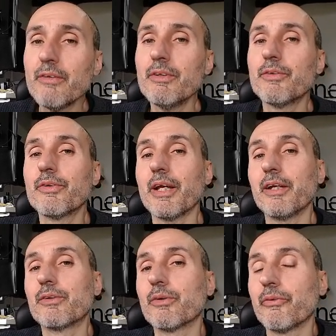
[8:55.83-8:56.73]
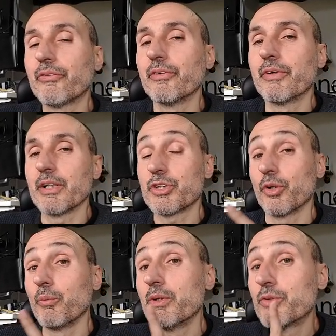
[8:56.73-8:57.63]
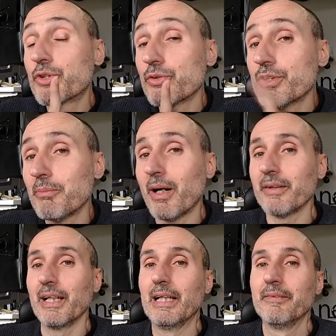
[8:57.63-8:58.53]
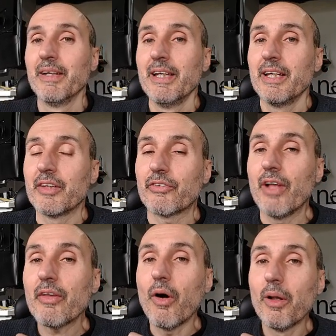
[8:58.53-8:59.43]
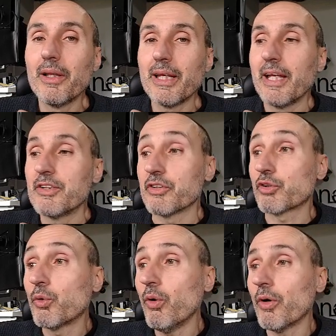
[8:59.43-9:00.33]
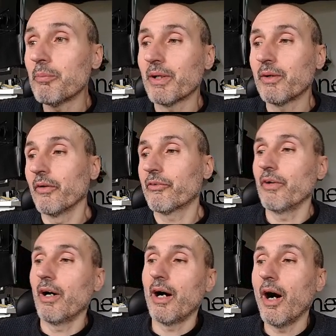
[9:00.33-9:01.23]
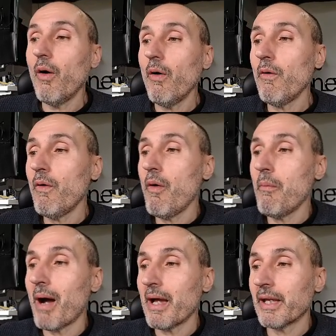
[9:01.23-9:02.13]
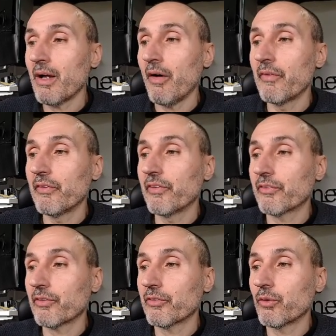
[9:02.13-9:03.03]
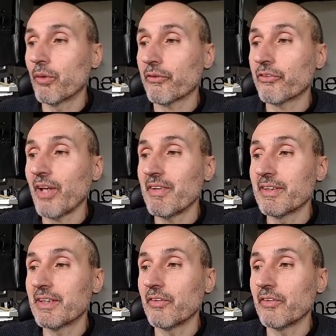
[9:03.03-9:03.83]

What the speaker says: need to take into consideration when you choose the model, it's not only the score because, oh my God, this is score 70,